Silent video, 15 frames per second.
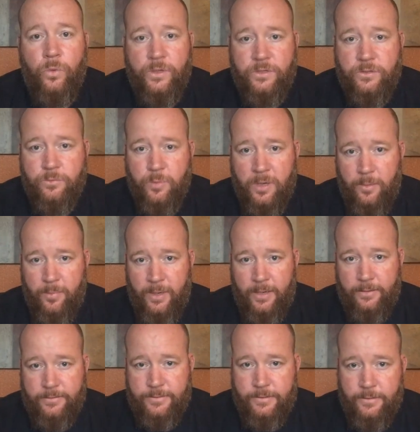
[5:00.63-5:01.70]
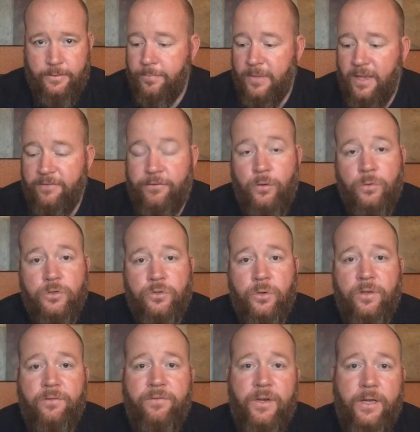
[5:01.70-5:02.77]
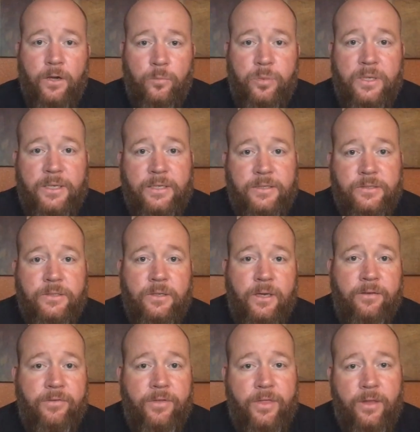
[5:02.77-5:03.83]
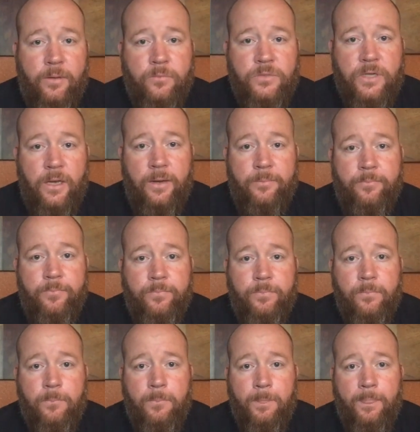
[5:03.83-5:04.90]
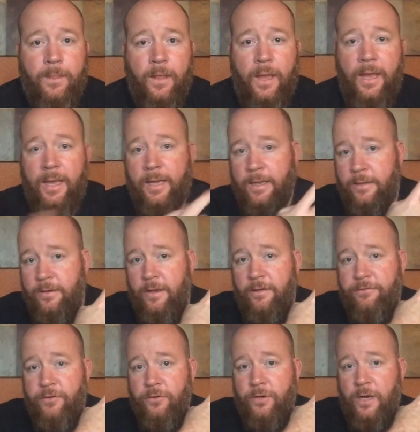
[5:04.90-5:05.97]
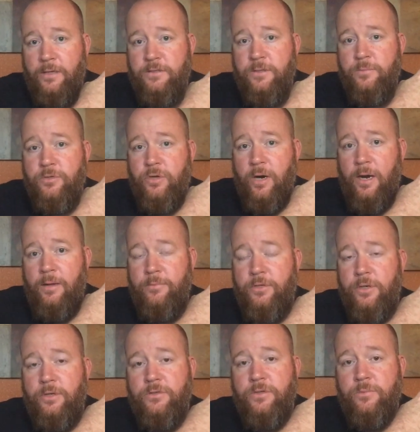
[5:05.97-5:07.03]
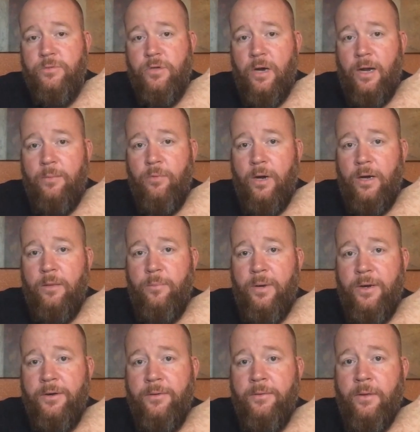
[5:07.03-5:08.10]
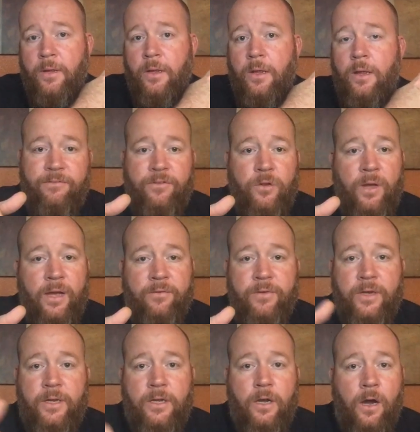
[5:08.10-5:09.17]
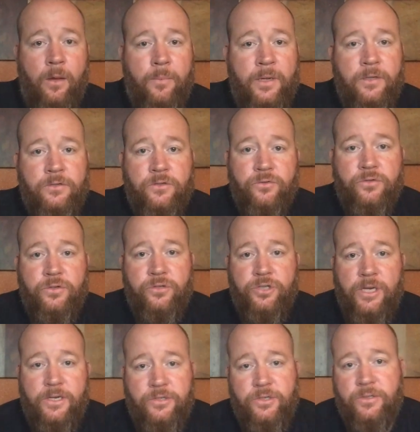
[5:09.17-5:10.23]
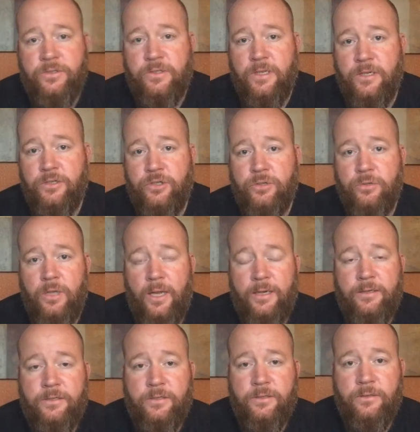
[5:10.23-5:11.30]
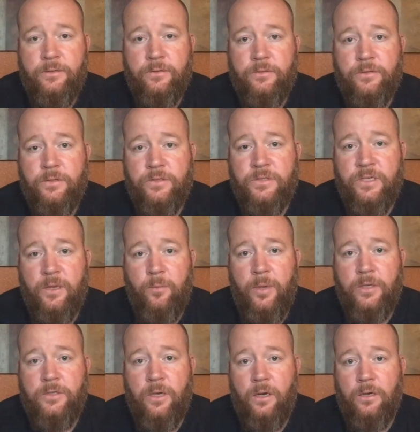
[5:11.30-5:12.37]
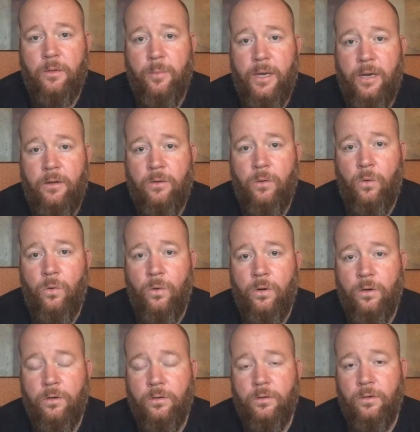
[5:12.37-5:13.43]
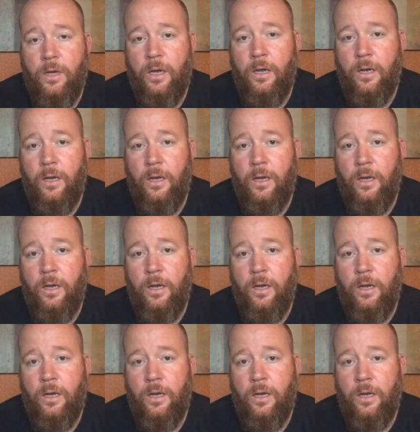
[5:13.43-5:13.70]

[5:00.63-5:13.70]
with spray paint. If you enjoyed the video, please give a thumbs up. And if you're not subscribed, you can subscribe right up here. If you have any comments or suggestions, things you'd like to see me talk about or